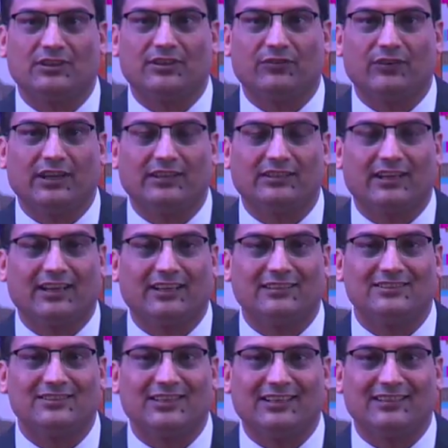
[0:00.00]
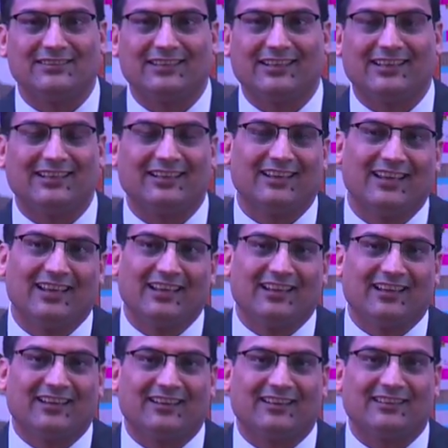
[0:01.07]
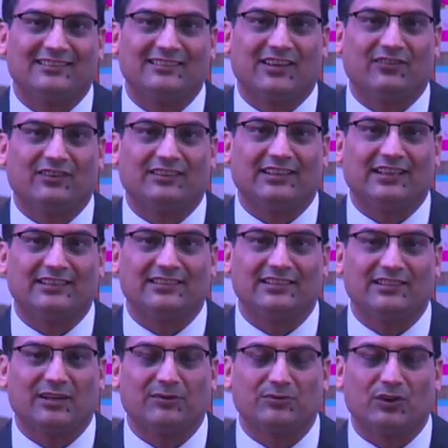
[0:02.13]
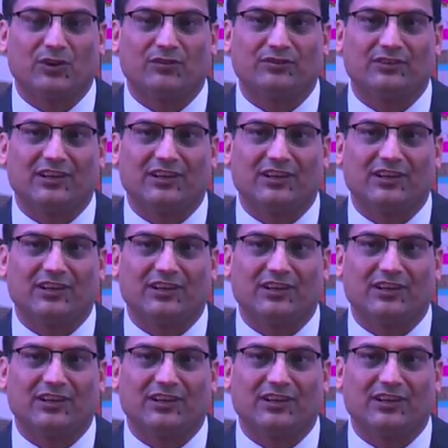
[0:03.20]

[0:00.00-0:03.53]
the way it can change the several things in terms of